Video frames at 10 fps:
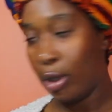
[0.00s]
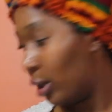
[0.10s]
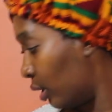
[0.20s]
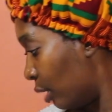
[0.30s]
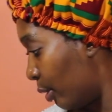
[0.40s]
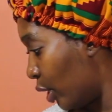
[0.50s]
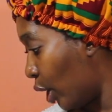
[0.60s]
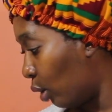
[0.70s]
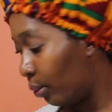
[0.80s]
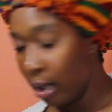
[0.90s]
this is gonna be a
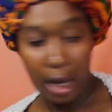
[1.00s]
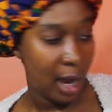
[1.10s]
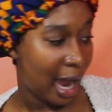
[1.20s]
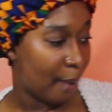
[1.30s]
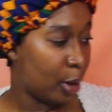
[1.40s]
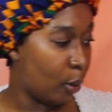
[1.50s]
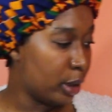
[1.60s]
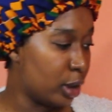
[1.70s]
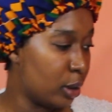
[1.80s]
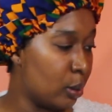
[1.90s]
no. I'm
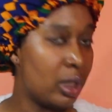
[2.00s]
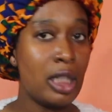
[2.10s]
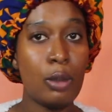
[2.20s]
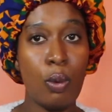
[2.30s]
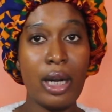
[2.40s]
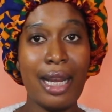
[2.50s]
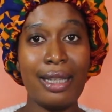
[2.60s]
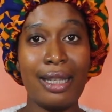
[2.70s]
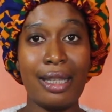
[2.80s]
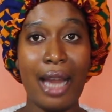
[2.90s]
going to use this one
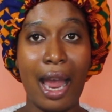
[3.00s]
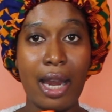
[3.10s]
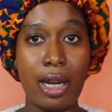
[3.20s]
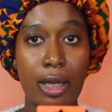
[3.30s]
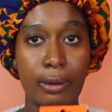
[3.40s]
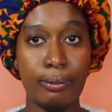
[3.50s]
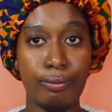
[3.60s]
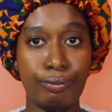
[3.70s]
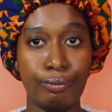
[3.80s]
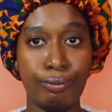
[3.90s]
instead.
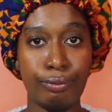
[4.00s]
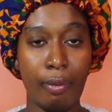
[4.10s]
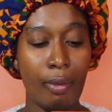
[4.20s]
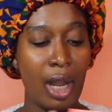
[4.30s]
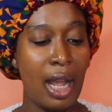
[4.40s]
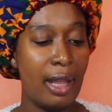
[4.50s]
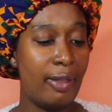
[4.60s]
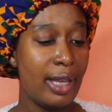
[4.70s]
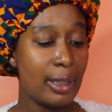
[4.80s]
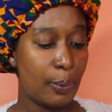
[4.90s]

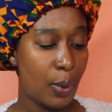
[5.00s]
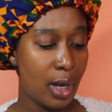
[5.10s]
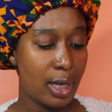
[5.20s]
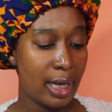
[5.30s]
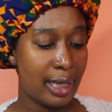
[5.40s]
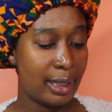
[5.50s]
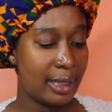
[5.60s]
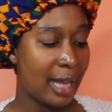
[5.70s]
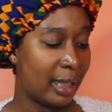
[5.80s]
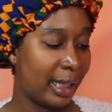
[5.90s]
This one is the
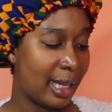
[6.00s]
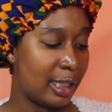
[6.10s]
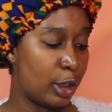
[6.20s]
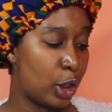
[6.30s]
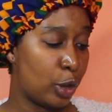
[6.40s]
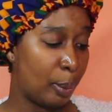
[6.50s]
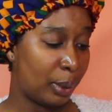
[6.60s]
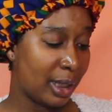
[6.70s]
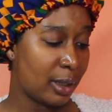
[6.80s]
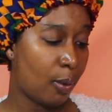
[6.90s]
Sally Hansen
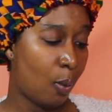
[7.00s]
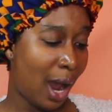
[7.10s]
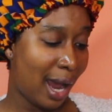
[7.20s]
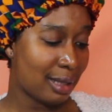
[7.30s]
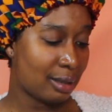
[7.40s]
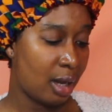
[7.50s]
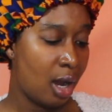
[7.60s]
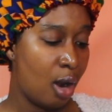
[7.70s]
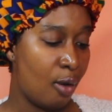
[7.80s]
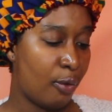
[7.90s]
Stripless Wax
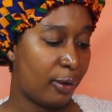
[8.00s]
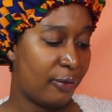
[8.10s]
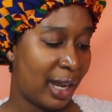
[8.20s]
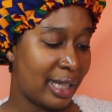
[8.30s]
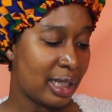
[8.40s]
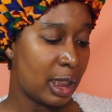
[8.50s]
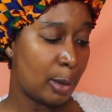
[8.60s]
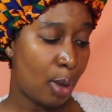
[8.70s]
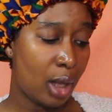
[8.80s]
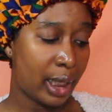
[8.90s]
for face and
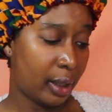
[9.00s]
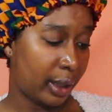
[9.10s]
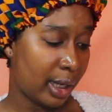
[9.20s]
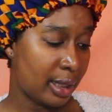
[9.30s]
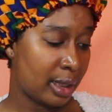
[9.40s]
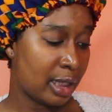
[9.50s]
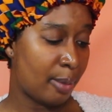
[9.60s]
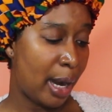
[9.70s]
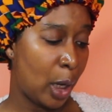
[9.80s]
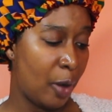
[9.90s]
small areas. It's a
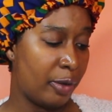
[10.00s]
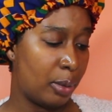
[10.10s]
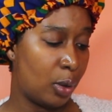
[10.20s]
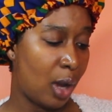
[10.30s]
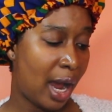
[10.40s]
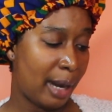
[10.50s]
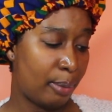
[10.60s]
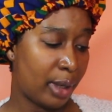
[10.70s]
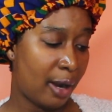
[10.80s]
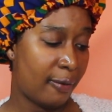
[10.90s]
microwavable
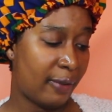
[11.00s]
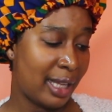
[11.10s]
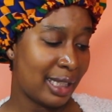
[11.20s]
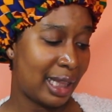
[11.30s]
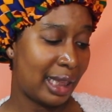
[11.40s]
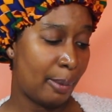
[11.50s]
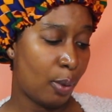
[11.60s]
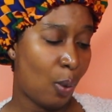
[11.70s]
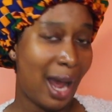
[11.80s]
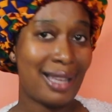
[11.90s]
eyebrow, face, and
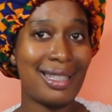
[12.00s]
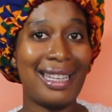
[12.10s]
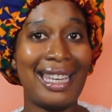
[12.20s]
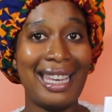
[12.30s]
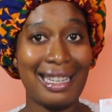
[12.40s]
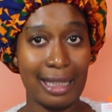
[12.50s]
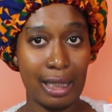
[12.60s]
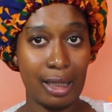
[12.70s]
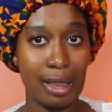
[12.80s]
lip wax kit.